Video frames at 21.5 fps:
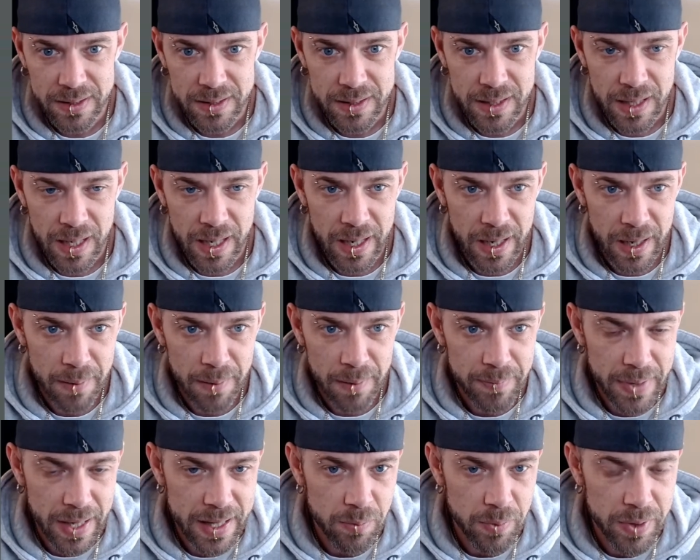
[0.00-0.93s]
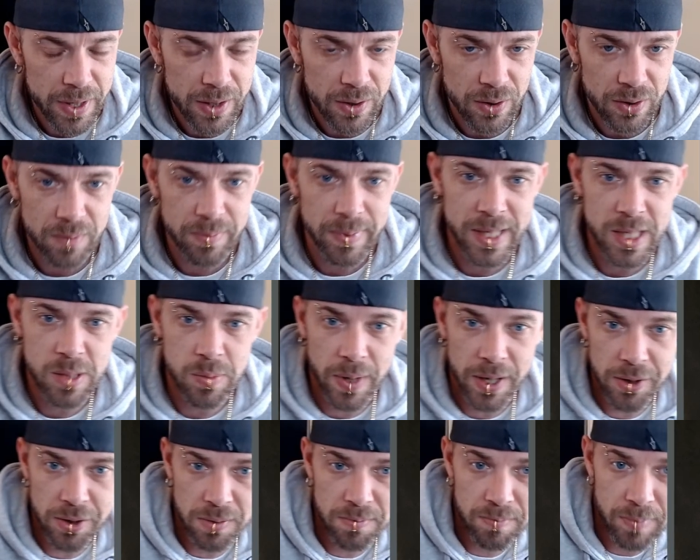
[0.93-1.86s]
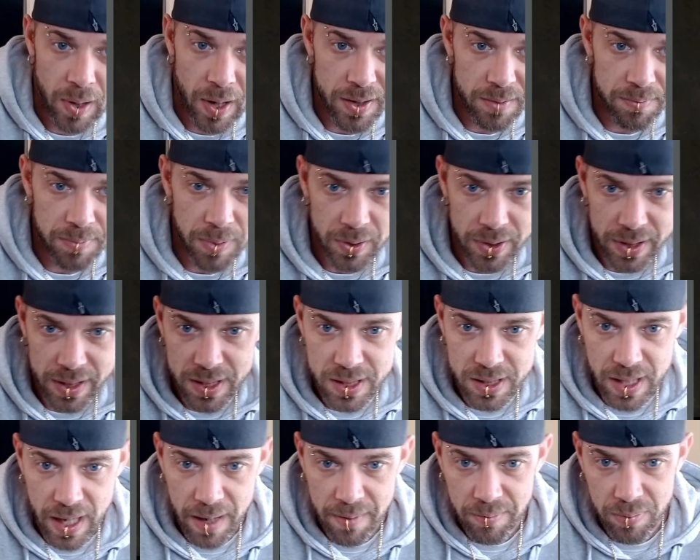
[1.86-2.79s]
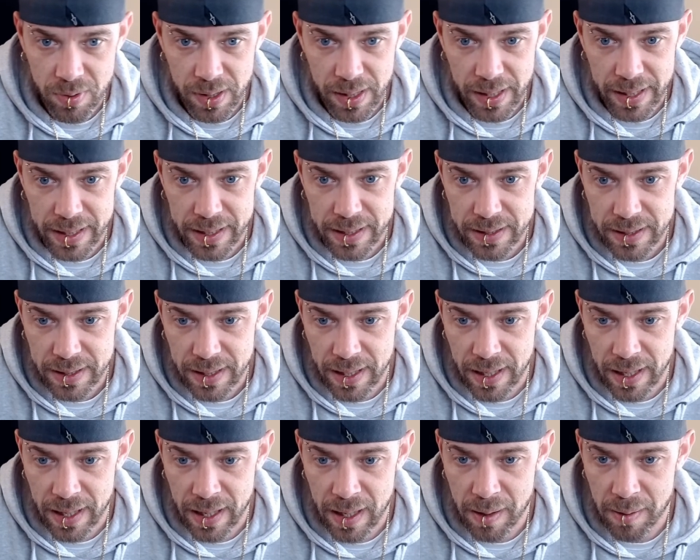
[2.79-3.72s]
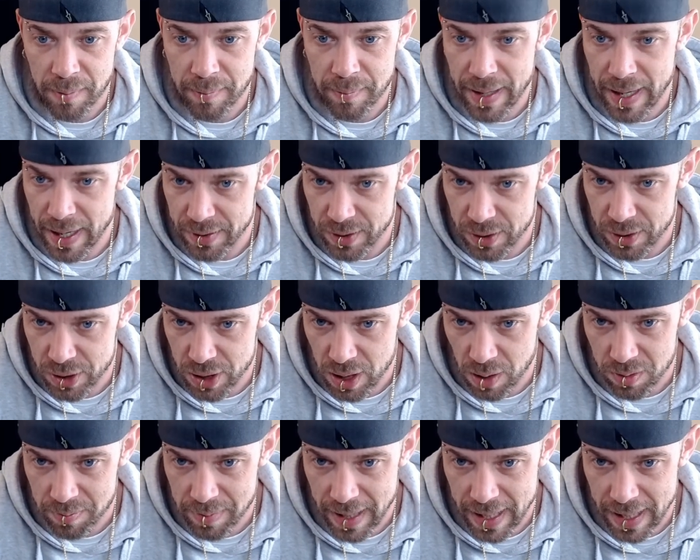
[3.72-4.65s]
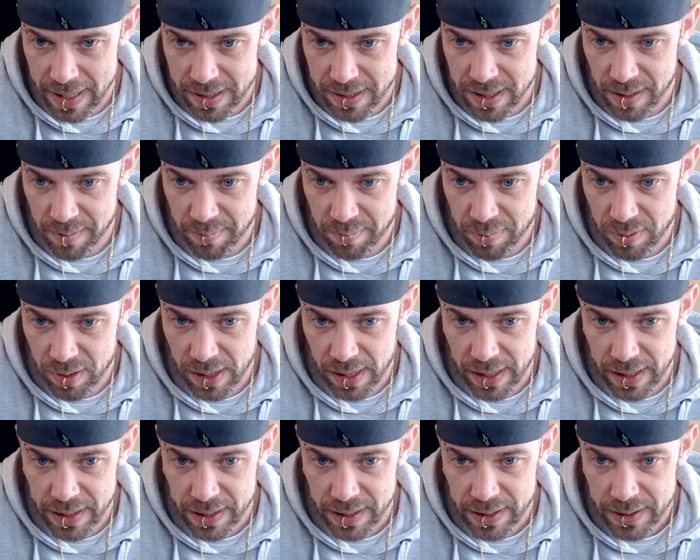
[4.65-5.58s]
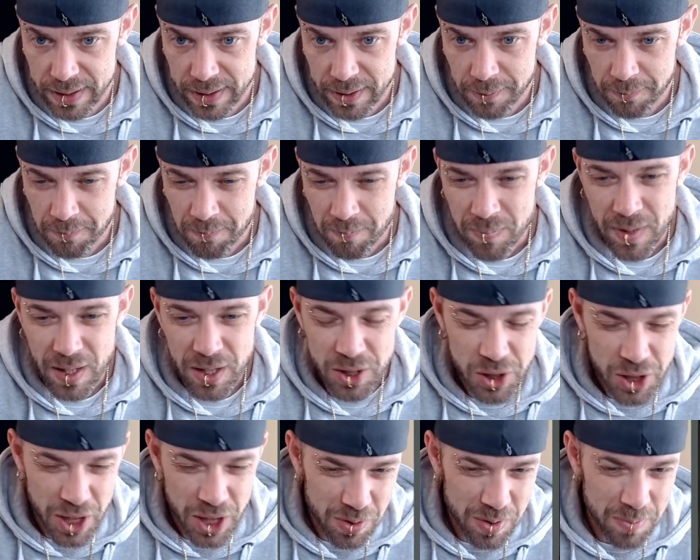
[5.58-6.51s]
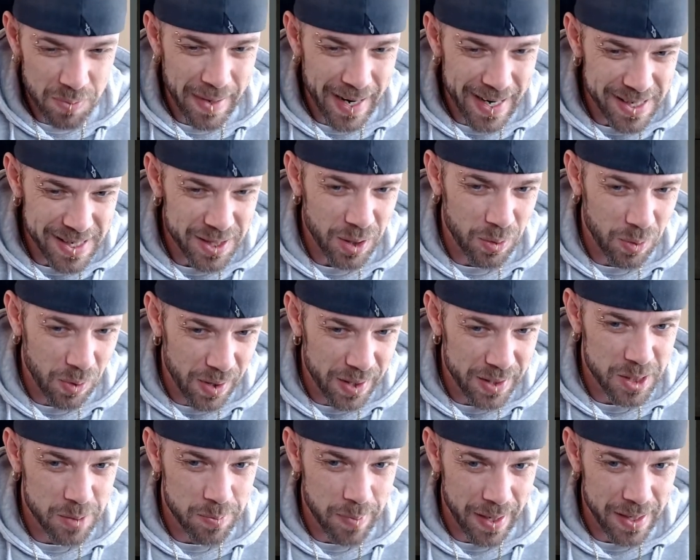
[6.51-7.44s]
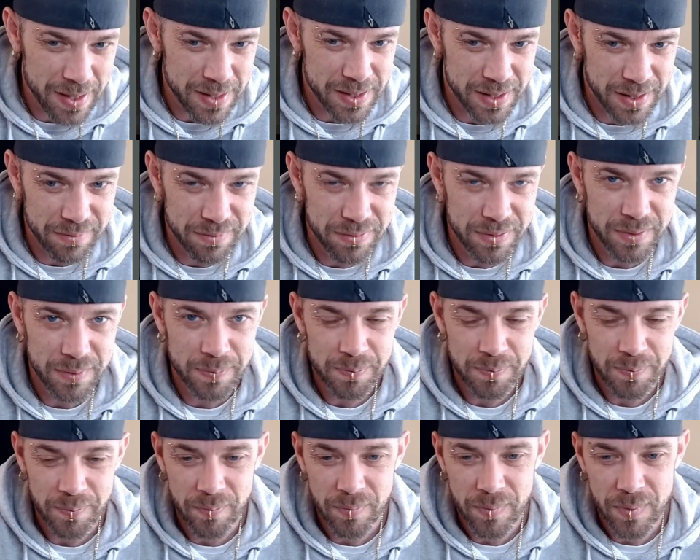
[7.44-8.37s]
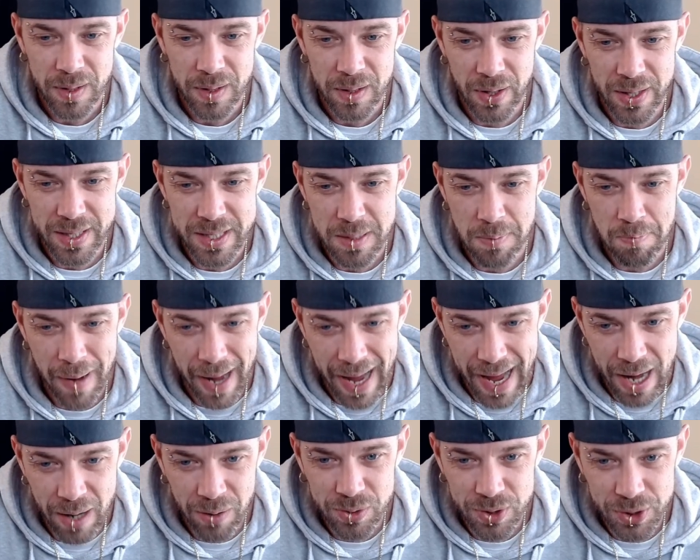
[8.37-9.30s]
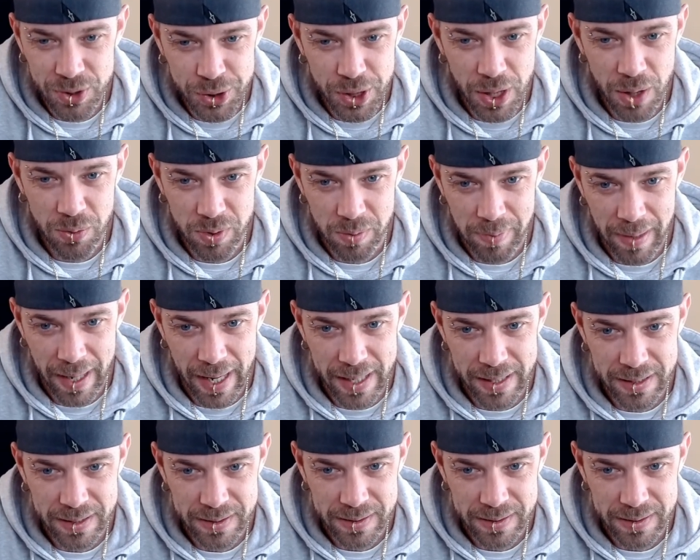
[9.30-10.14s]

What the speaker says: And then we've got the bits where you can buy the bodies separately, and the shoulder pads separately. Shoulder pads are quite expensive. Like, it's £1 a shoulder pad.